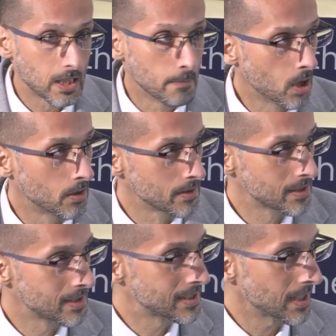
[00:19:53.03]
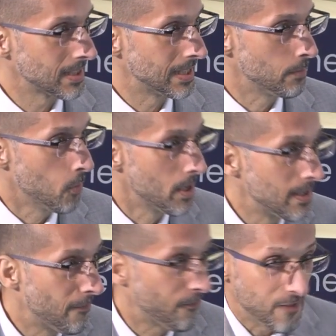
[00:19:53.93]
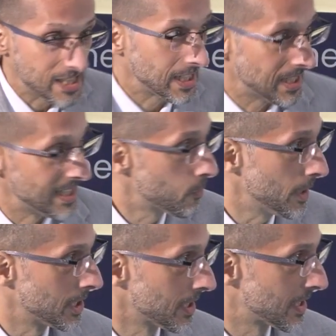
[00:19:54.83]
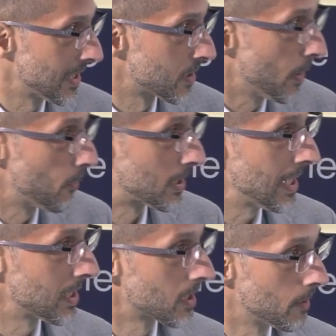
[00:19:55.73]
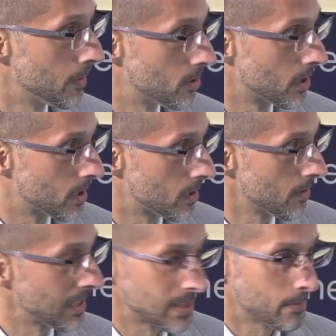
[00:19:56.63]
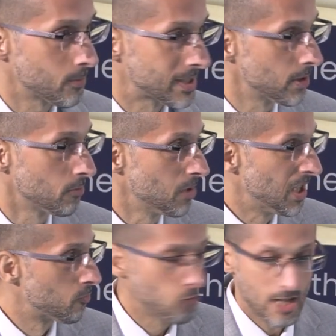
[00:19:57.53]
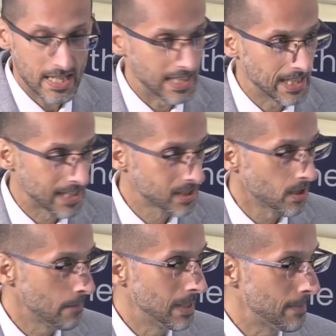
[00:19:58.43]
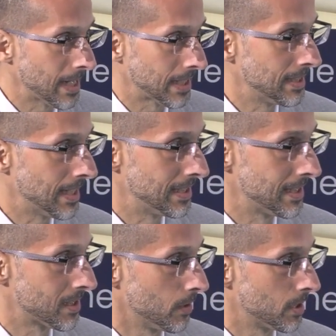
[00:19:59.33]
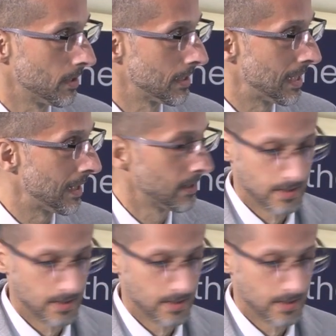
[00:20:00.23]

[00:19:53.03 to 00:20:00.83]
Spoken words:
commands. So suddenly we weren't physically switching things. We were telling the computer to do things. But it was still really geeks like me back in the 80s that were doing that.